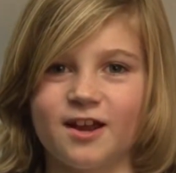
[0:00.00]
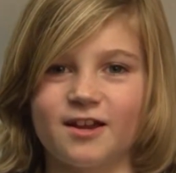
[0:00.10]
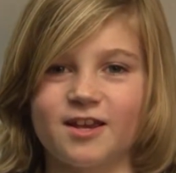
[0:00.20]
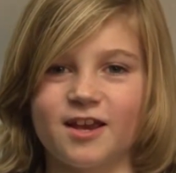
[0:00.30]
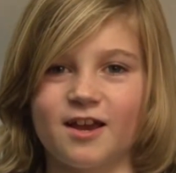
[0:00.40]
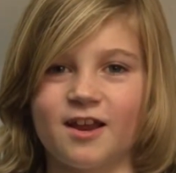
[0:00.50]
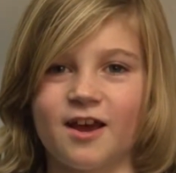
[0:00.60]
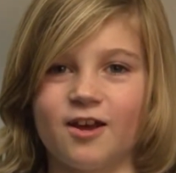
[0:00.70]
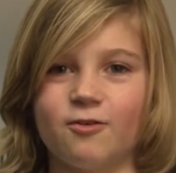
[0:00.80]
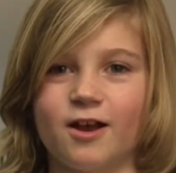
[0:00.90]
And I
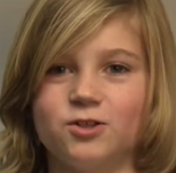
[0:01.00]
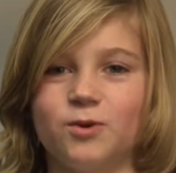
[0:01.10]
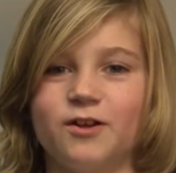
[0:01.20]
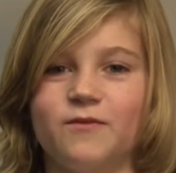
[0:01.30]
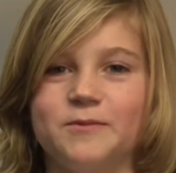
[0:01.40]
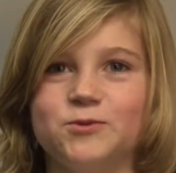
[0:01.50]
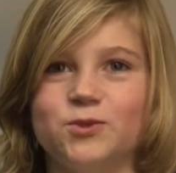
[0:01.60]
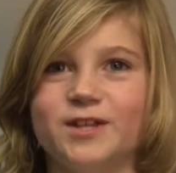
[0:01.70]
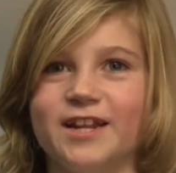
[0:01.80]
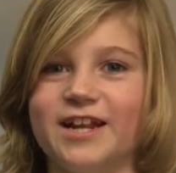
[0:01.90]
and I graduated from
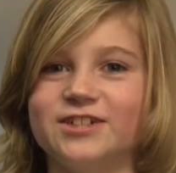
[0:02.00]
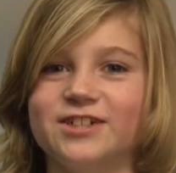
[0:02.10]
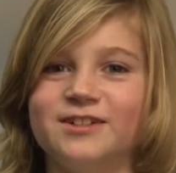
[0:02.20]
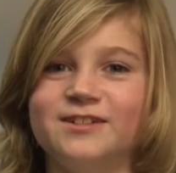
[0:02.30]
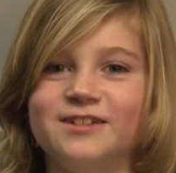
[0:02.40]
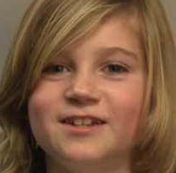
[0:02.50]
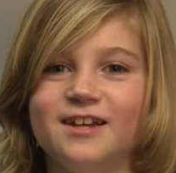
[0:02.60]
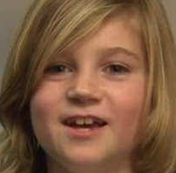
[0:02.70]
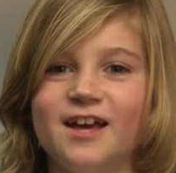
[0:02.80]
Julie Nation.